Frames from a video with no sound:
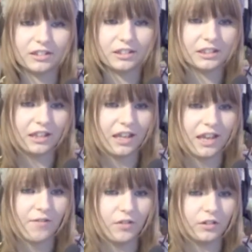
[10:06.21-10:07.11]
just
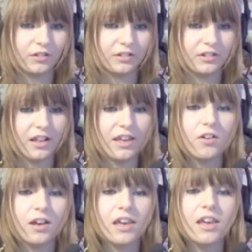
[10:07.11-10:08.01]
evil.
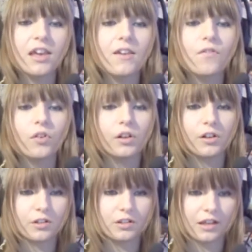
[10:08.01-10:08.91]
You're evil,
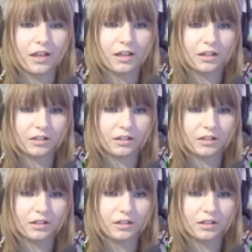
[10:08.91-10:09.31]
Lucy.